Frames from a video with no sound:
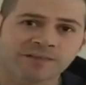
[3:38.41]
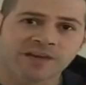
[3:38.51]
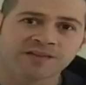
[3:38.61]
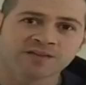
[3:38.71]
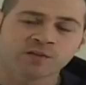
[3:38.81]

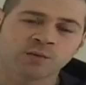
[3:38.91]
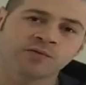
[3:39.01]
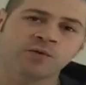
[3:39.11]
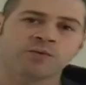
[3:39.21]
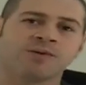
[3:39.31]
And this is a
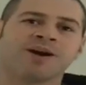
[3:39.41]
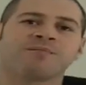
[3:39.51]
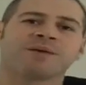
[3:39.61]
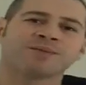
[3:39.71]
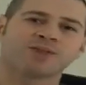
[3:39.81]
review
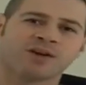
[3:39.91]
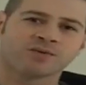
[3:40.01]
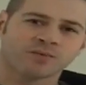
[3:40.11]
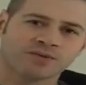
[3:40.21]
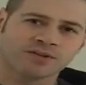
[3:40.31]
on Baby
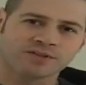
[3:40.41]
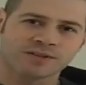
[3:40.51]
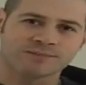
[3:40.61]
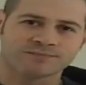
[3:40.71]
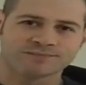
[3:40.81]
Talk
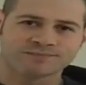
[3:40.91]
360.